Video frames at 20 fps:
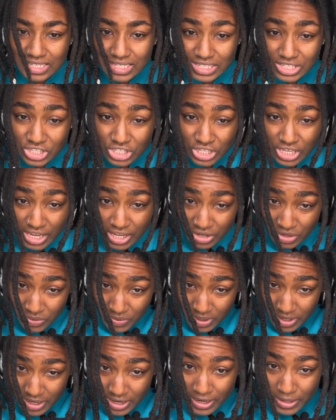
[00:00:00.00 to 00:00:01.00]

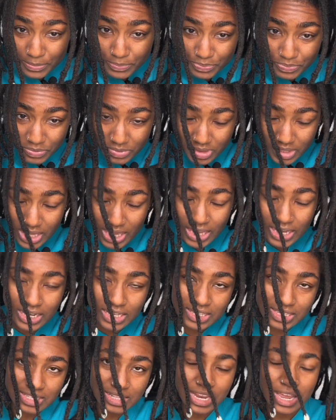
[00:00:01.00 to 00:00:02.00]
January, and
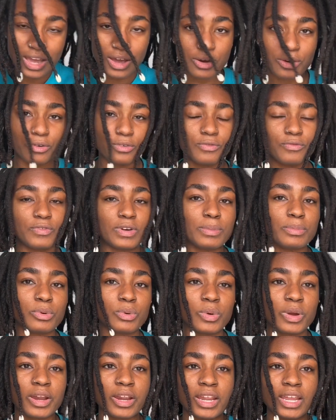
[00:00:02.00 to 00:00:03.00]
it's now
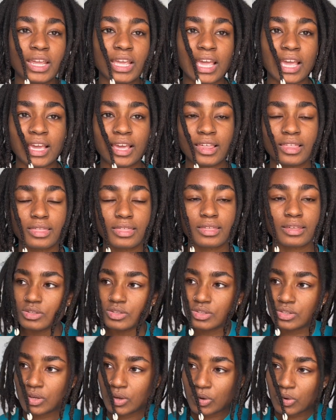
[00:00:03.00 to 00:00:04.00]
February 8th.
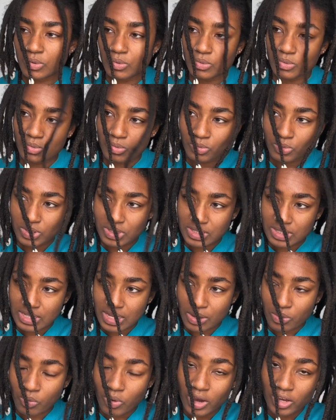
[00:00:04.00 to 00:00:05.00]
So once
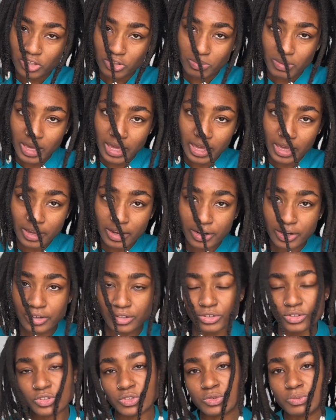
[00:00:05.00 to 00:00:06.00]
I wash my hair,
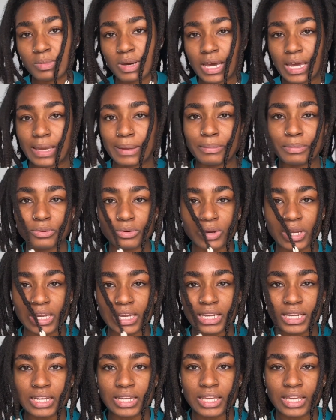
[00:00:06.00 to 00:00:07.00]
do my
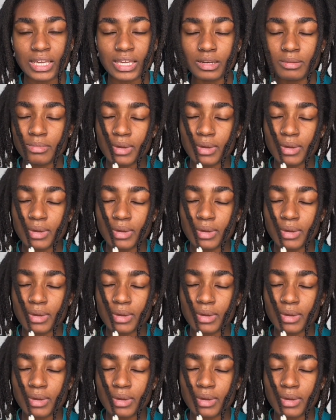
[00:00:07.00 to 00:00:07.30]
braid in